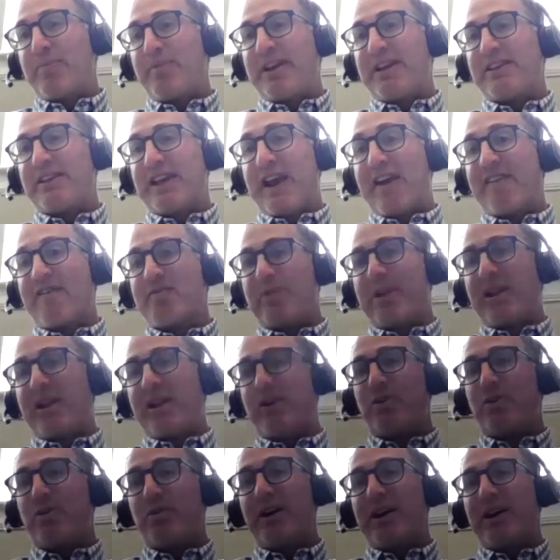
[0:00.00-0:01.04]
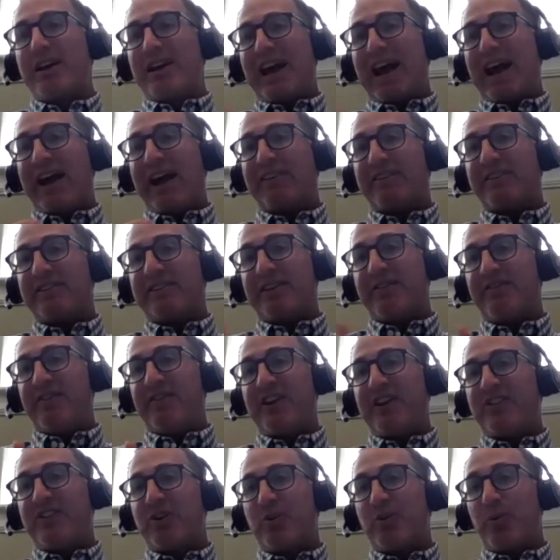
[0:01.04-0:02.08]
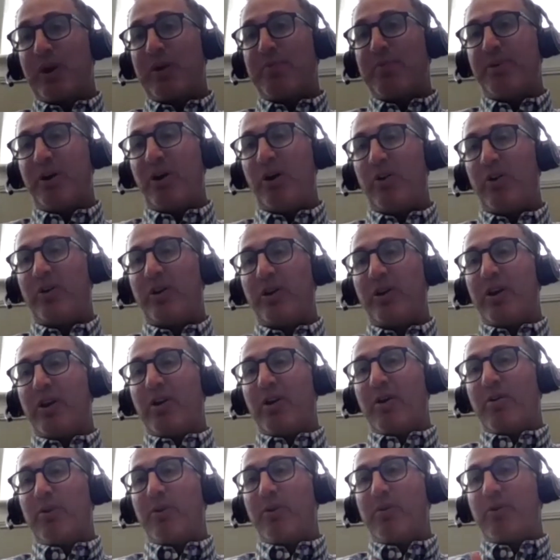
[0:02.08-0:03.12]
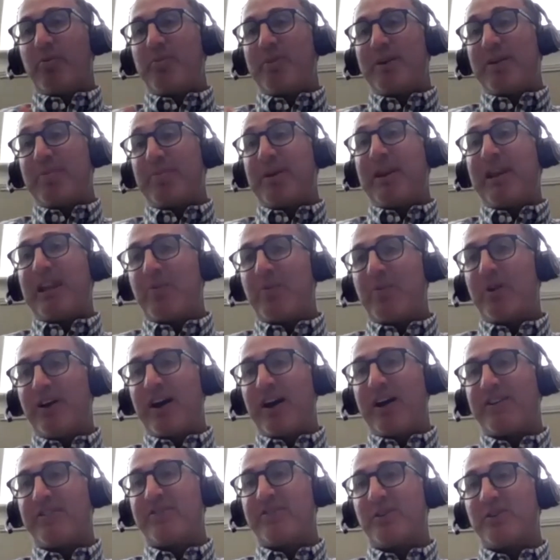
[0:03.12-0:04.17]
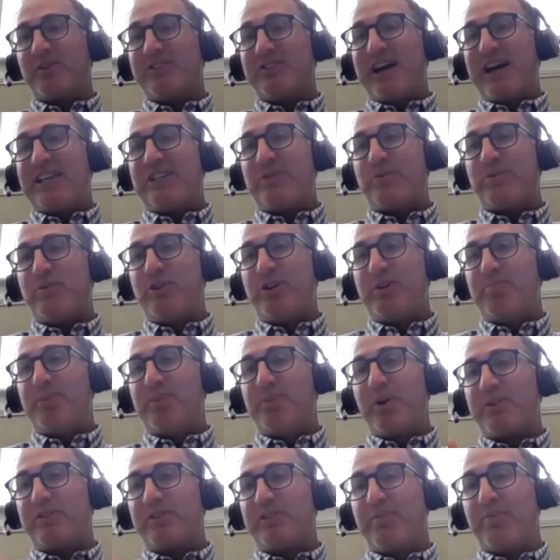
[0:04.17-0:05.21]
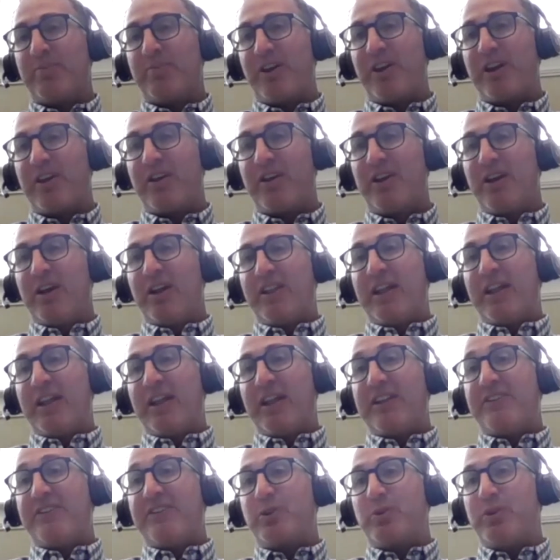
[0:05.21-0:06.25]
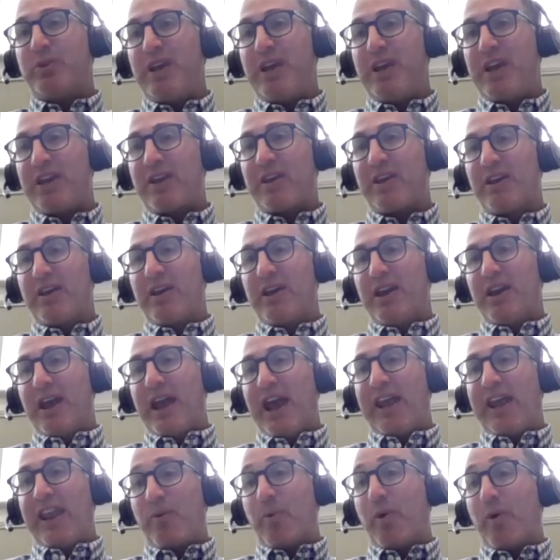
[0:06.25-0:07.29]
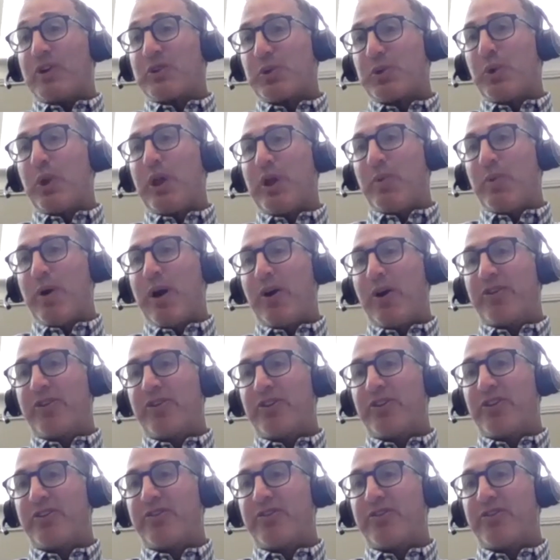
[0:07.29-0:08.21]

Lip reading: because everybody who has the same feature we built would be competing with us. So it's nice when you can build something that's unique and that works really well to